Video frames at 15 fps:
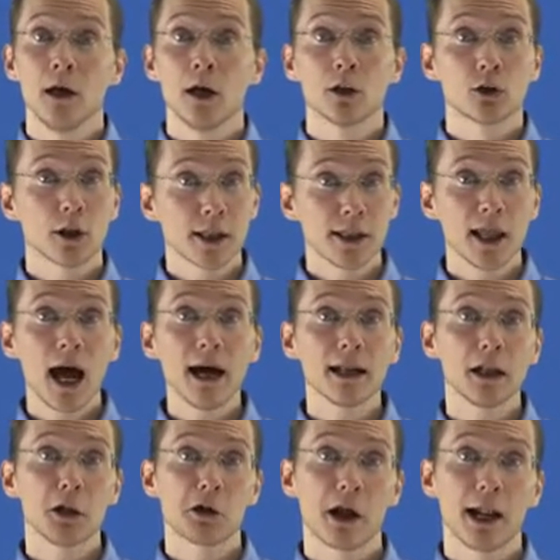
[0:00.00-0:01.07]
does not
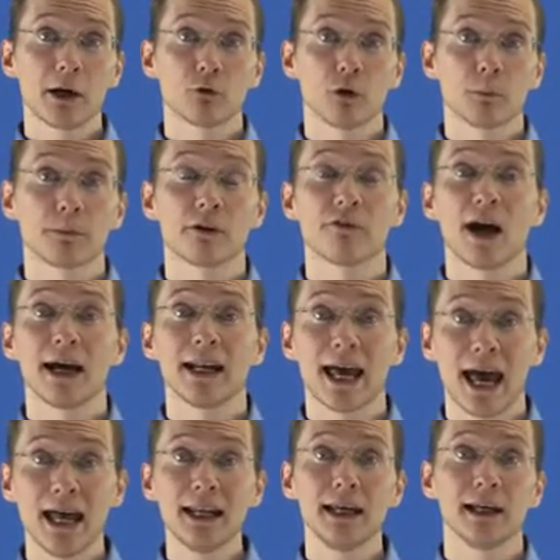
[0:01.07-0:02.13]
in general provide
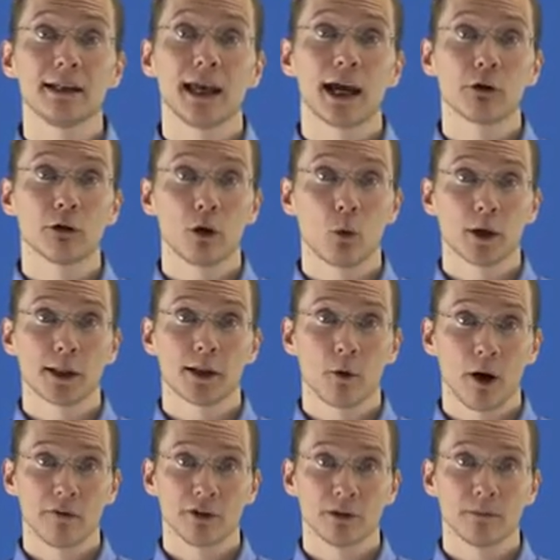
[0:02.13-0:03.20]
any integrity
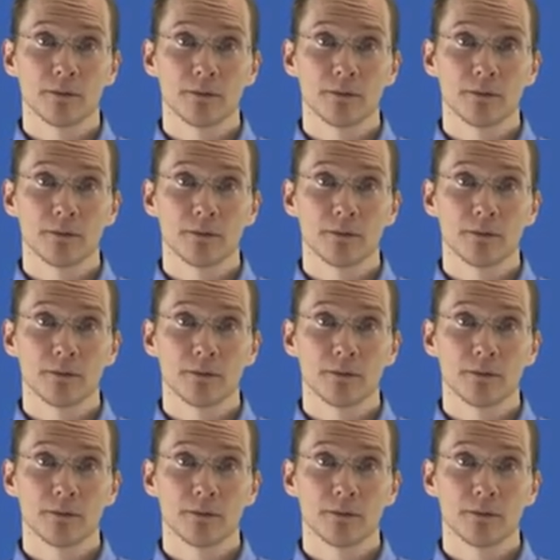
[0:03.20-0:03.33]
whatsoever.